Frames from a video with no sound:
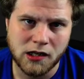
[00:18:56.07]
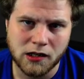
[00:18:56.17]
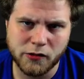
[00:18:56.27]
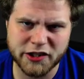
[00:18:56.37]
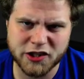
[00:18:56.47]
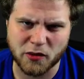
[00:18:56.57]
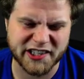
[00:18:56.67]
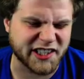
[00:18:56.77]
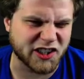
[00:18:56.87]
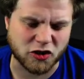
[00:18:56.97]
We just don't want to
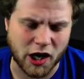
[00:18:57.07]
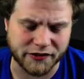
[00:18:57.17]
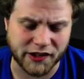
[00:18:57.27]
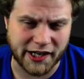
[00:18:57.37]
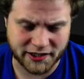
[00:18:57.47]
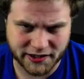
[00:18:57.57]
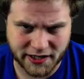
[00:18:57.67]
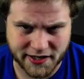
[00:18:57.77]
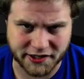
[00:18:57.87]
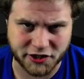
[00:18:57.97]
see a Tron land because then they
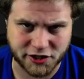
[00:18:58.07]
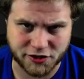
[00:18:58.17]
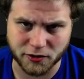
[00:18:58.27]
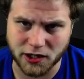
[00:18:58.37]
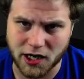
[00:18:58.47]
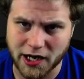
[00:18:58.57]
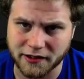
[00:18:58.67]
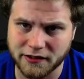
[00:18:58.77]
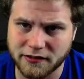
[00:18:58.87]
get to just do a lot.